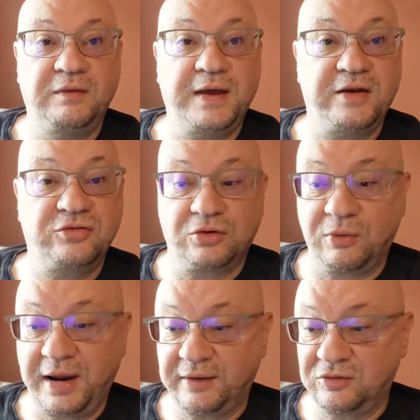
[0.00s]
"That is
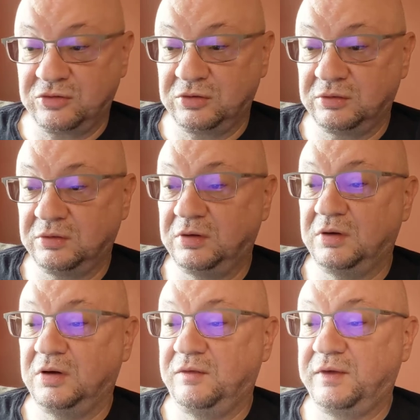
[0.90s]
correct."
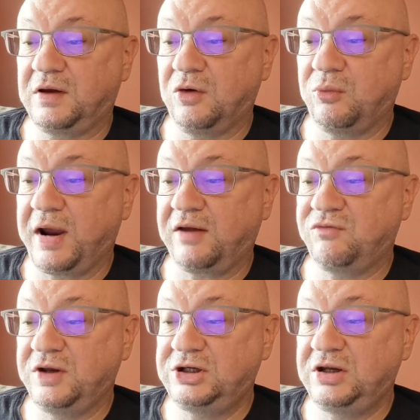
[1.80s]
The coat rack
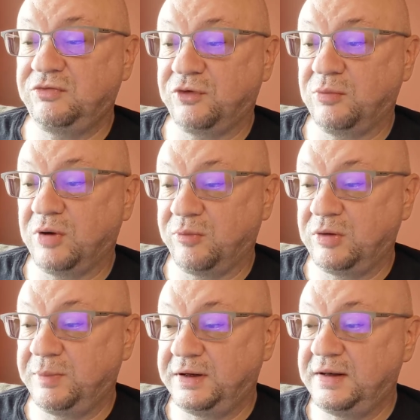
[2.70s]
fidgeted for a
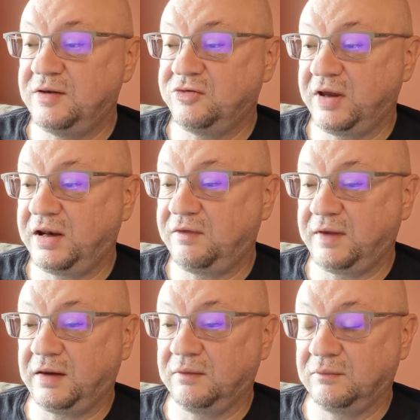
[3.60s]
moment, but didn't say
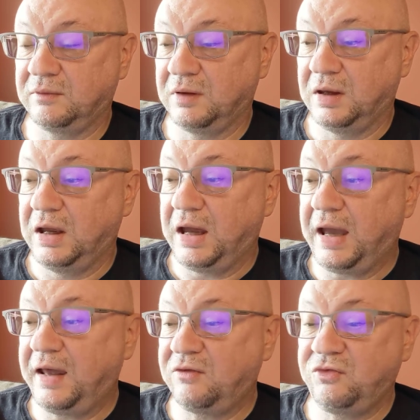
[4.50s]
anything. I
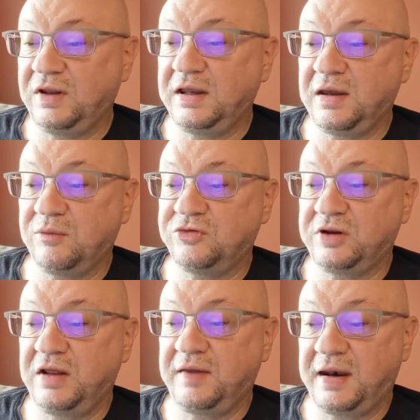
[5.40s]
had a feeling it was
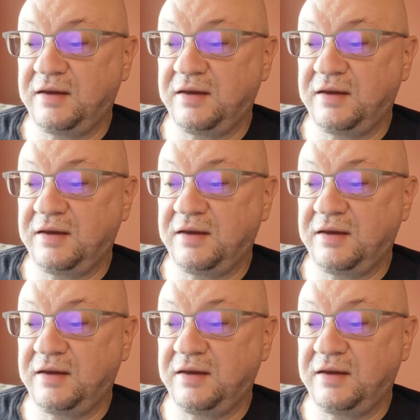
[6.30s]
sending that